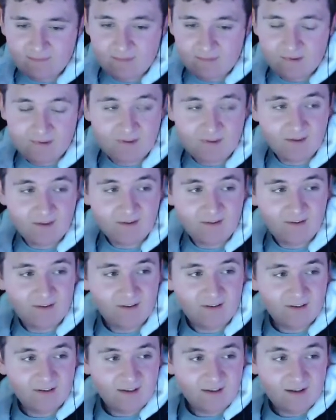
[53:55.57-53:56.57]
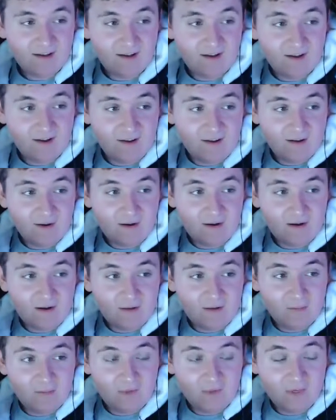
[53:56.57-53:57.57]
Still.
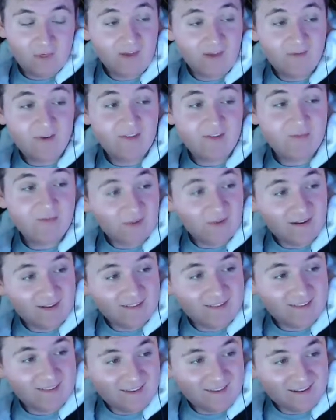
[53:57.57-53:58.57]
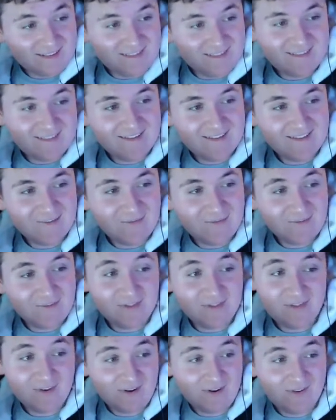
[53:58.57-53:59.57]
But thank you, Ace Briggs 6, for
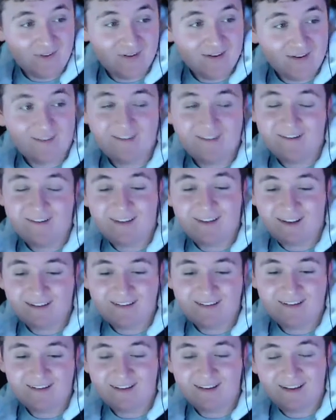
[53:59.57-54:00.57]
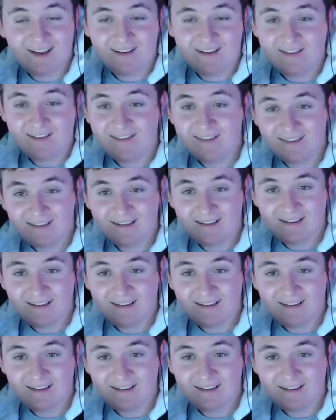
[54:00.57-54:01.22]
the $31 donation. Yes.